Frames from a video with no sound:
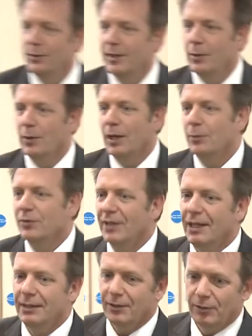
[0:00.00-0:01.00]
think what I'm
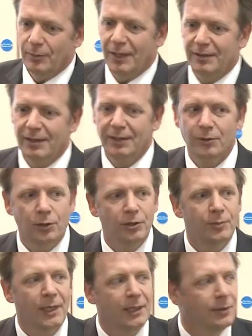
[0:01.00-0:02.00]
saying doesn't make sense, or
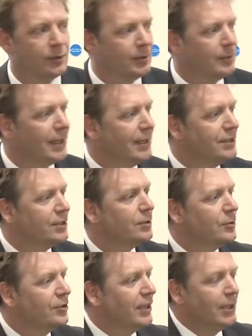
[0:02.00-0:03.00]
is my
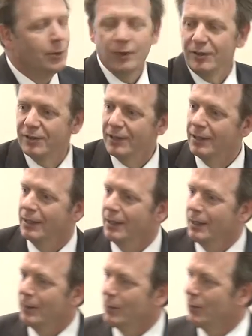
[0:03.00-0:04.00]
legitimacy increasing
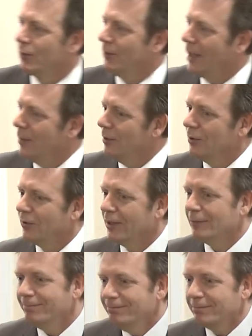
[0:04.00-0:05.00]
because maybe you
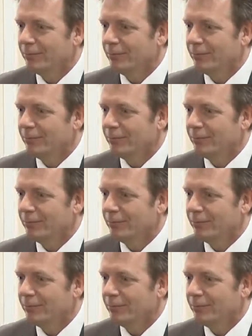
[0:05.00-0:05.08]
think,